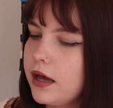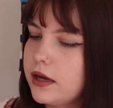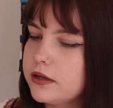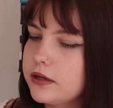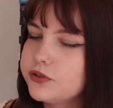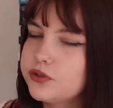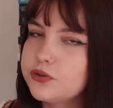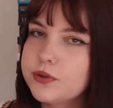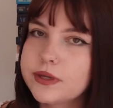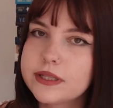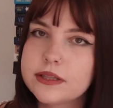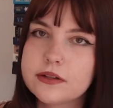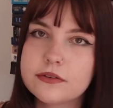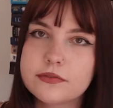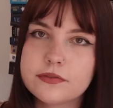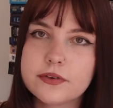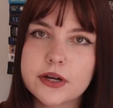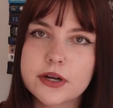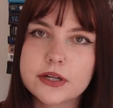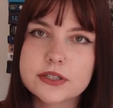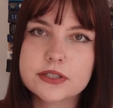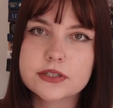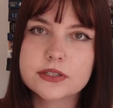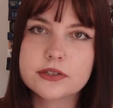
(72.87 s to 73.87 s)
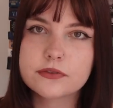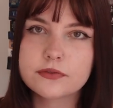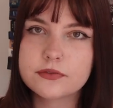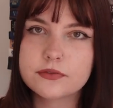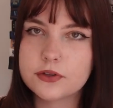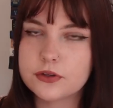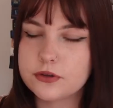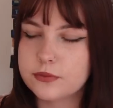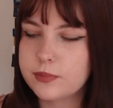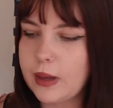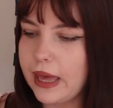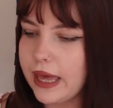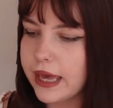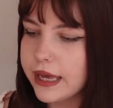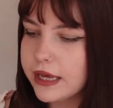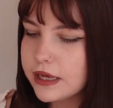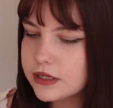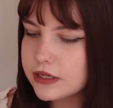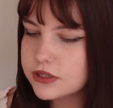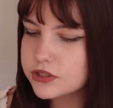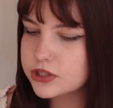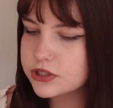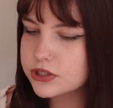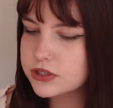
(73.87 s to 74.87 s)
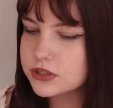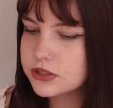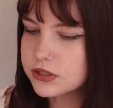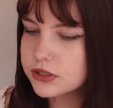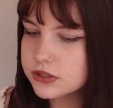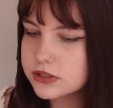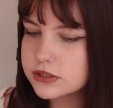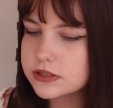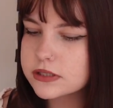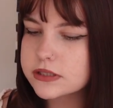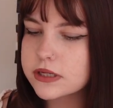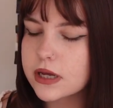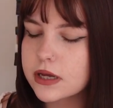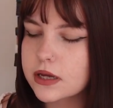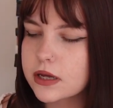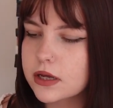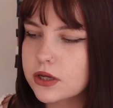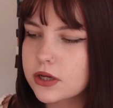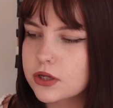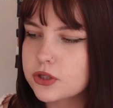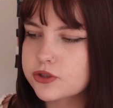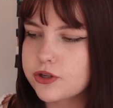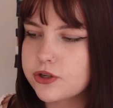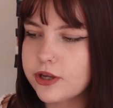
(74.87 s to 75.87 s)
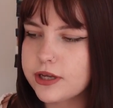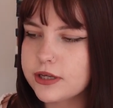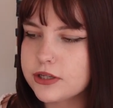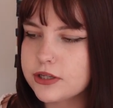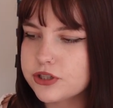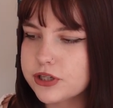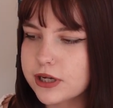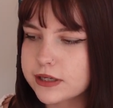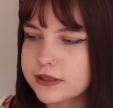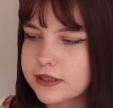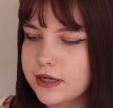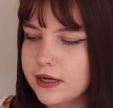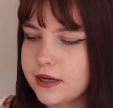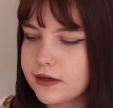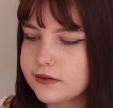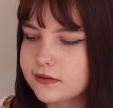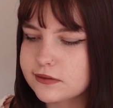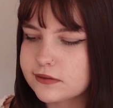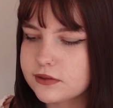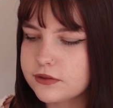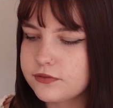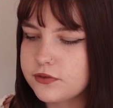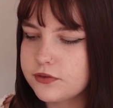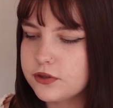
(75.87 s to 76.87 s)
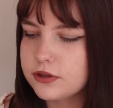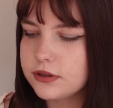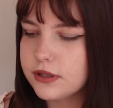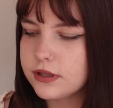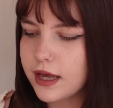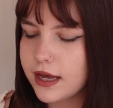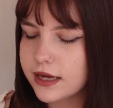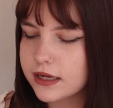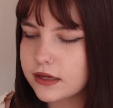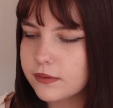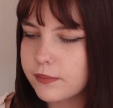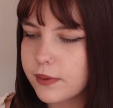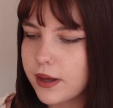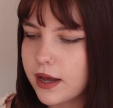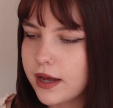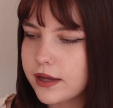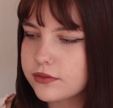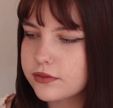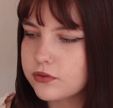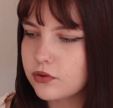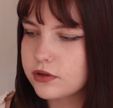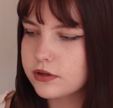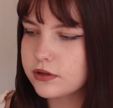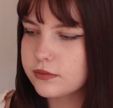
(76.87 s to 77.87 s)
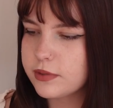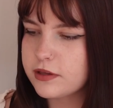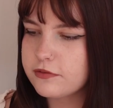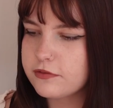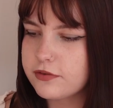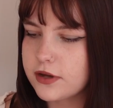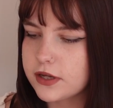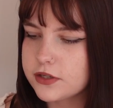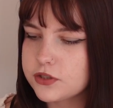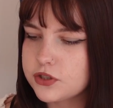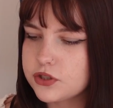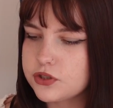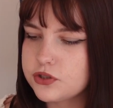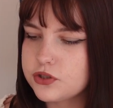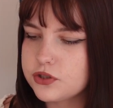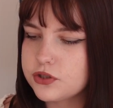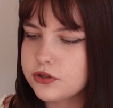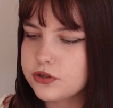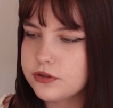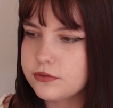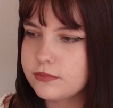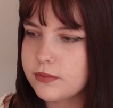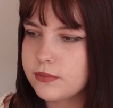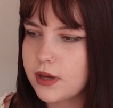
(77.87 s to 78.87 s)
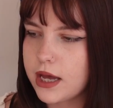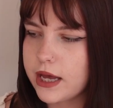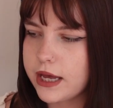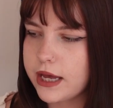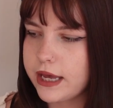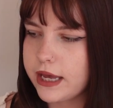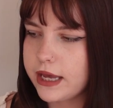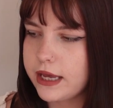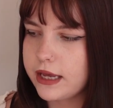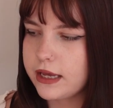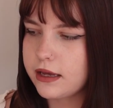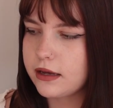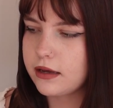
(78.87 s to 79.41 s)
doing the first few pages. So you can check that out if you like, but I thought it'd be fun to do my